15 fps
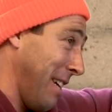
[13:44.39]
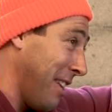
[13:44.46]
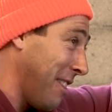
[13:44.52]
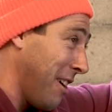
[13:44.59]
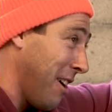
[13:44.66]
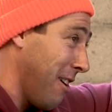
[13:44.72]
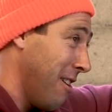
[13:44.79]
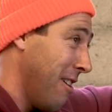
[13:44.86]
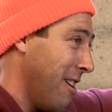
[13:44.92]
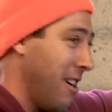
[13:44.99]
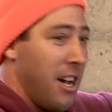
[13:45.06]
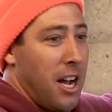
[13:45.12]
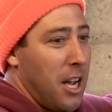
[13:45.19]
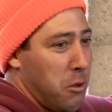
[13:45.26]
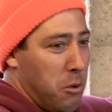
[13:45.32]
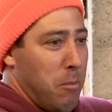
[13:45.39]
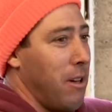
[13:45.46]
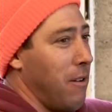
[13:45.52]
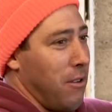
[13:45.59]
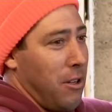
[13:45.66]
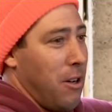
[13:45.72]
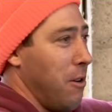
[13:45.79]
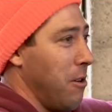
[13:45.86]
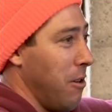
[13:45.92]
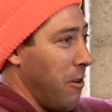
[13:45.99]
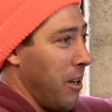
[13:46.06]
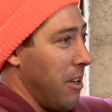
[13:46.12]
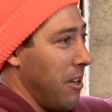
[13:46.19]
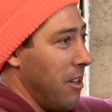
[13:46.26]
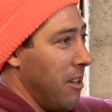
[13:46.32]
to get there. I just want to be able to go and do
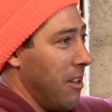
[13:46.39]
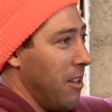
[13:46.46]
it.